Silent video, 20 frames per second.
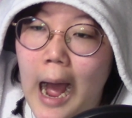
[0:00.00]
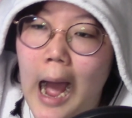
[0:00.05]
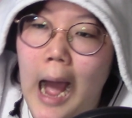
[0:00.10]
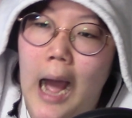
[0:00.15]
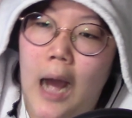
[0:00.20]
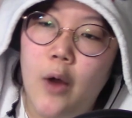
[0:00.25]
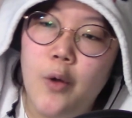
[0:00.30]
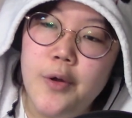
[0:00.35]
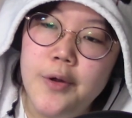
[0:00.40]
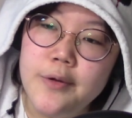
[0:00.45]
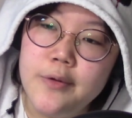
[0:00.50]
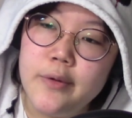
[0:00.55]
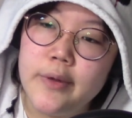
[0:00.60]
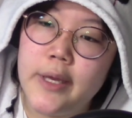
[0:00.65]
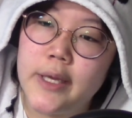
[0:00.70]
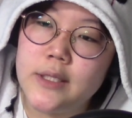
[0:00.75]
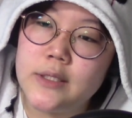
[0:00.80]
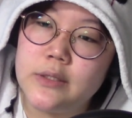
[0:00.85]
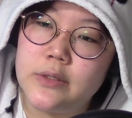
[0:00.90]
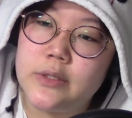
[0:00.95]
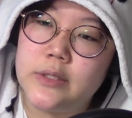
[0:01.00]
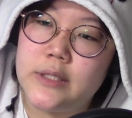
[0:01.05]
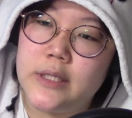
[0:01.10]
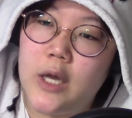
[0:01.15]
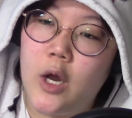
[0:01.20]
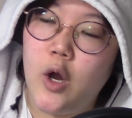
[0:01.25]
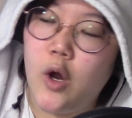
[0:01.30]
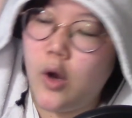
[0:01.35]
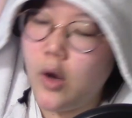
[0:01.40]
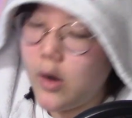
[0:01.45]
I want to exorcist.
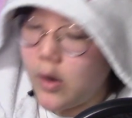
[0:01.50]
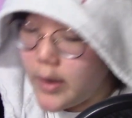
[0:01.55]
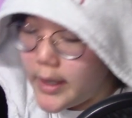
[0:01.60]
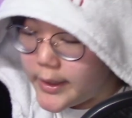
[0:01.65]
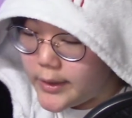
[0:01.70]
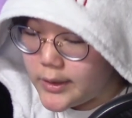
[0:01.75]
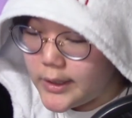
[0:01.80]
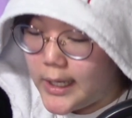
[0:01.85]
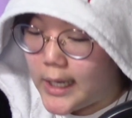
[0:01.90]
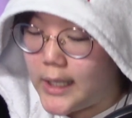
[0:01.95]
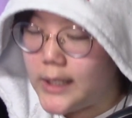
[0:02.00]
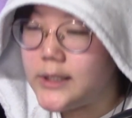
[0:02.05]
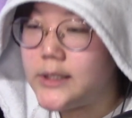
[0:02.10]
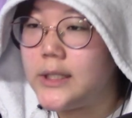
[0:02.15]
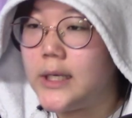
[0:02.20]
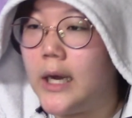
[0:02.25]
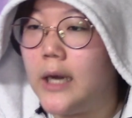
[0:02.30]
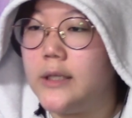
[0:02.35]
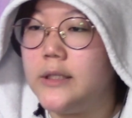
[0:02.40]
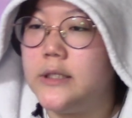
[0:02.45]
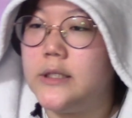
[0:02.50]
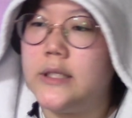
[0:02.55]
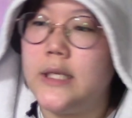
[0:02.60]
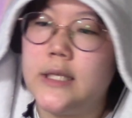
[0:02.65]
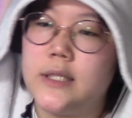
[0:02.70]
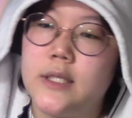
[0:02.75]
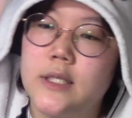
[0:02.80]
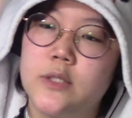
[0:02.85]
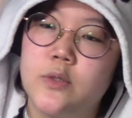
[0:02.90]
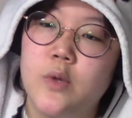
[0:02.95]
Oh, Inuyasha.
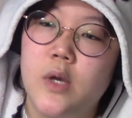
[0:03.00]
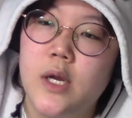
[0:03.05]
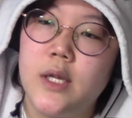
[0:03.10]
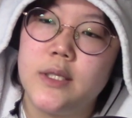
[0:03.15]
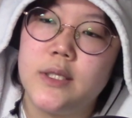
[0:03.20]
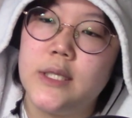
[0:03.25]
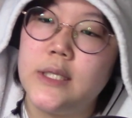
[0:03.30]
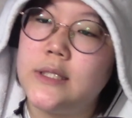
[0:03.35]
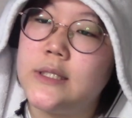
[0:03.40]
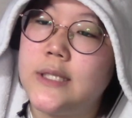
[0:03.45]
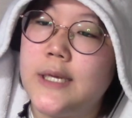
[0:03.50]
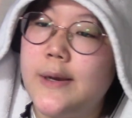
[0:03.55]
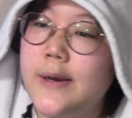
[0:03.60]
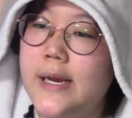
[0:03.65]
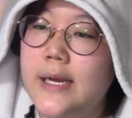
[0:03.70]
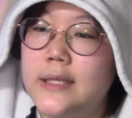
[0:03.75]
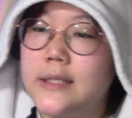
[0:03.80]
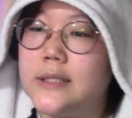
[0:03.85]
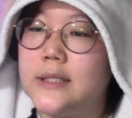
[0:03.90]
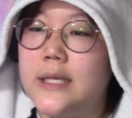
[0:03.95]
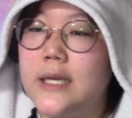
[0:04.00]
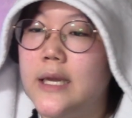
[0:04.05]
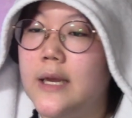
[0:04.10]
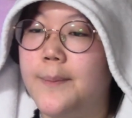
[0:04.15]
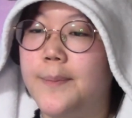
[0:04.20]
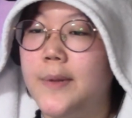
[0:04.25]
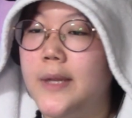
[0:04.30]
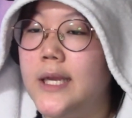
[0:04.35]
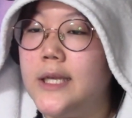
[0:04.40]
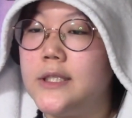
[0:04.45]
See, this one, this series,
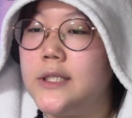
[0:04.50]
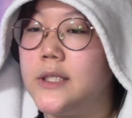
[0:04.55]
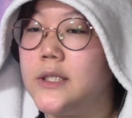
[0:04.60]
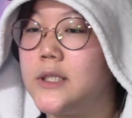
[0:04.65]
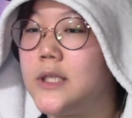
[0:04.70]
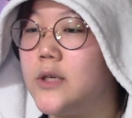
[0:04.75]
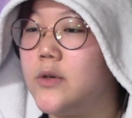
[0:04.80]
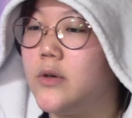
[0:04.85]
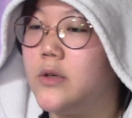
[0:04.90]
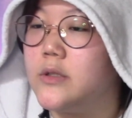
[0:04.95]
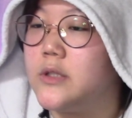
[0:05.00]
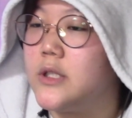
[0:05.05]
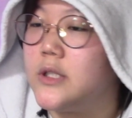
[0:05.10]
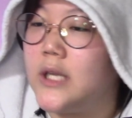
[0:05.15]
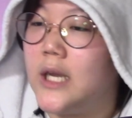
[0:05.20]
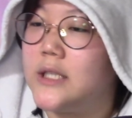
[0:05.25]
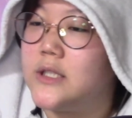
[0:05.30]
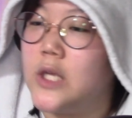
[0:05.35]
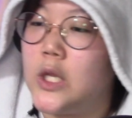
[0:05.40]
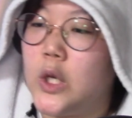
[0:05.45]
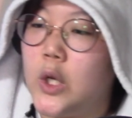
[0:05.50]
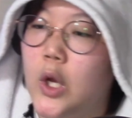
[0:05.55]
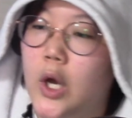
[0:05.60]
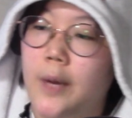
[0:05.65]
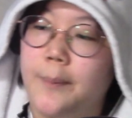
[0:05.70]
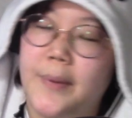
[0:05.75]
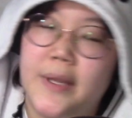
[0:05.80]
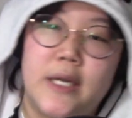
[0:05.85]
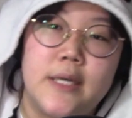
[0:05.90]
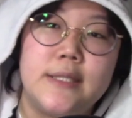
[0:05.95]
Bleach in general just has a
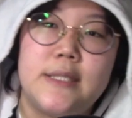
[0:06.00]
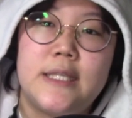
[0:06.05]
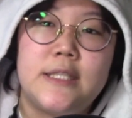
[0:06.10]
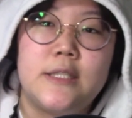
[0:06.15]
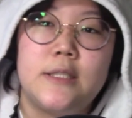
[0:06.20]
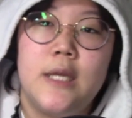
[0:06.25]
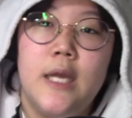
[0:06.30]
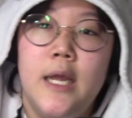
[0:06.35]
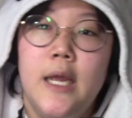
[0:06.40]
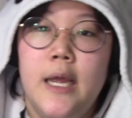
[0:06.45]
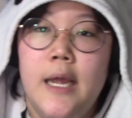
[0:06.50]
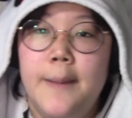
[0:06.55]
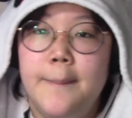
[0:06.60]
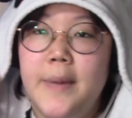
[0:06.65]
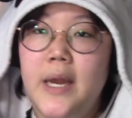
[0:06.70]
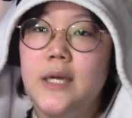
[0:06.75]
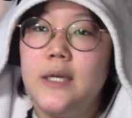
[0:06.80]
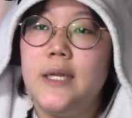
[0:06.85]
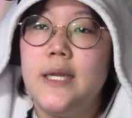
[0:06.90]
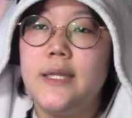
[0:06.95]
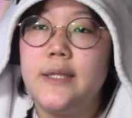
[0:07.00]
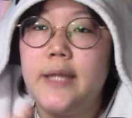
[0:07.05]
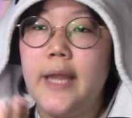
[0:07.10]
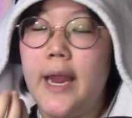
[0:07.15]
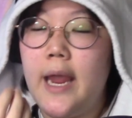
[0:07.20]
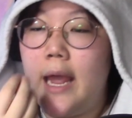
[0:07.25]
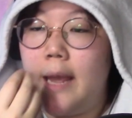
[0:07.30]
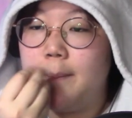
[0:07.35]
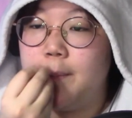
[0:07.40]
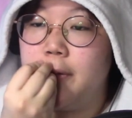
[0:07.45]
lot because it's mainly
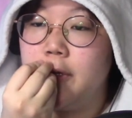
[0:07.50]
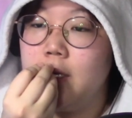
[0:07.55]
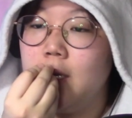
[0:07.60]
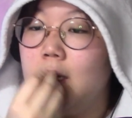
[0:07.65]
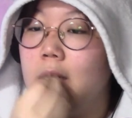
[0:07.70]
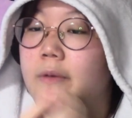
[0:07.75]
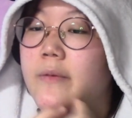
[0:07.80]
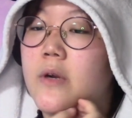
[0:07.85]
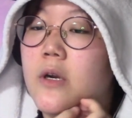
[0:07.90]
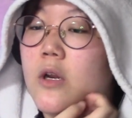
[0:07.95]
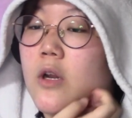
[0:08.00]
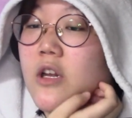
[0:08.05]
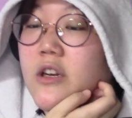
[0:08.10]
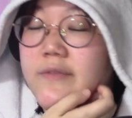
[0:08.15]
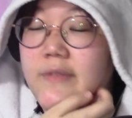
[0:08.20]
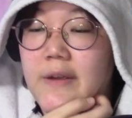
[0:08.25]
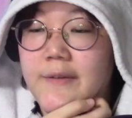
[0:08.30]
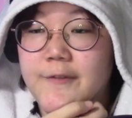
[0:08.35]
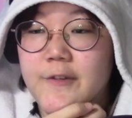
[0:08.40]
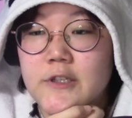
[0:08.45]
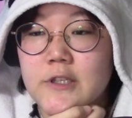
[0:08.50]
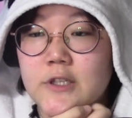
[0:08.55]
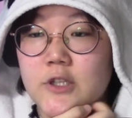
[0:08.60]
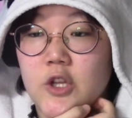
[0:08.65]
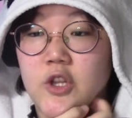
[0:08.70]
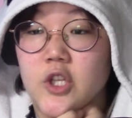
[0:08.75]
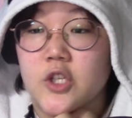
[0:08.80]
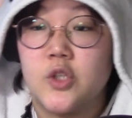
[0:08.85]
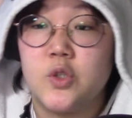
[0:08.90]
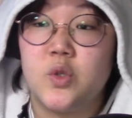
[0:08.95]
they put a lot, lot of emphasis
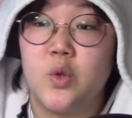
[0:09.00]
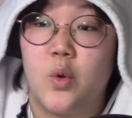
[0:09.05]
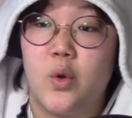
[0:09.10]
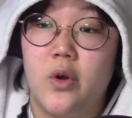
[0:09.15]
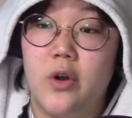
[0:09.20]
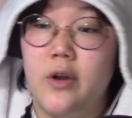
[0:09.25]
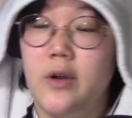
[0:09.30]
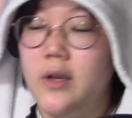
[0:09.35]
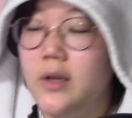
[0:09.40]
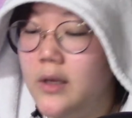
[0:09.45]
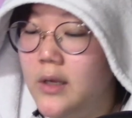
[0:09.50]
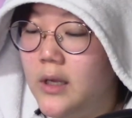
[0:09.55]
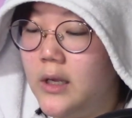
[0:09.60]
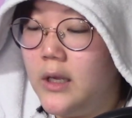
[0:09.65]
on the sword.